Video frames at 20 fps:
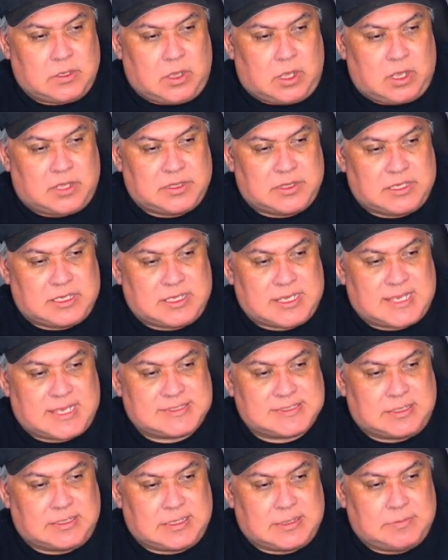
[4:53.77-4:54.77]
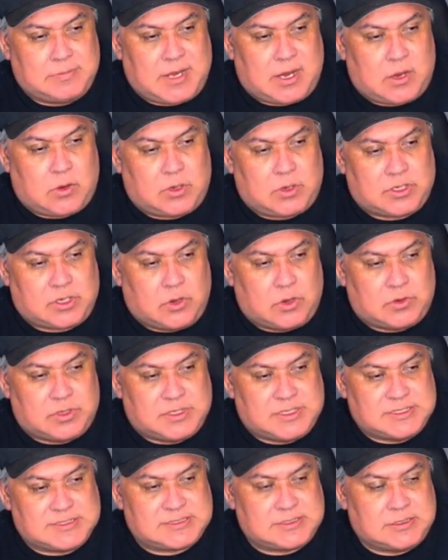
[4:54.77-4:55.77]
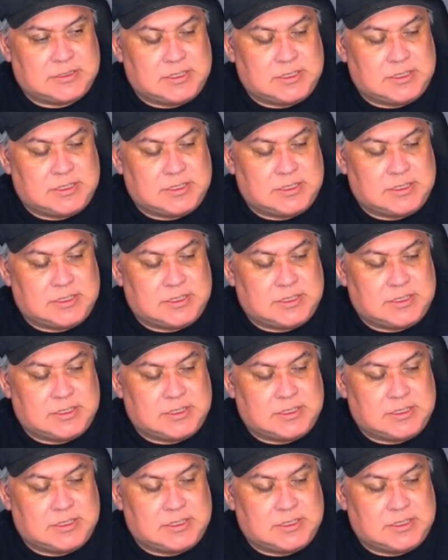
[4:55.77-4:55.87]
on the gasoline-powered Konas.